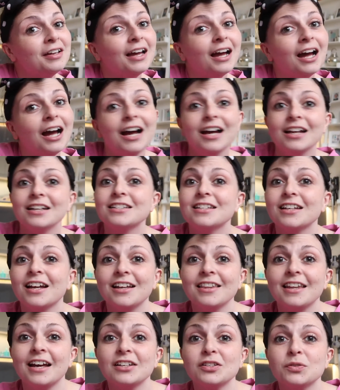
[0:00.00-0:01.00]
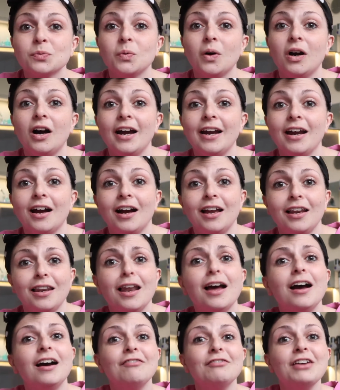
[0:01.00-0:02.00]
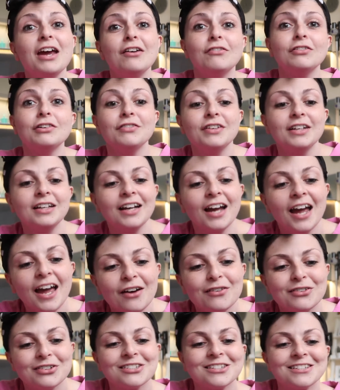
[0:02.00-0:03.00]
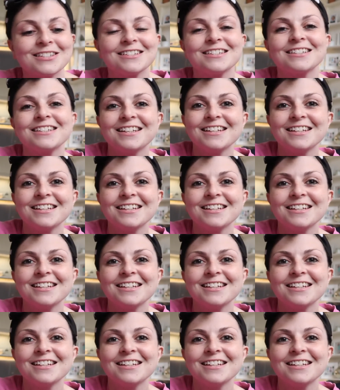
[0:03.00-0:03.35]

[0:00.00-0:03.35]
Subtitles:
and that's why I love everything else.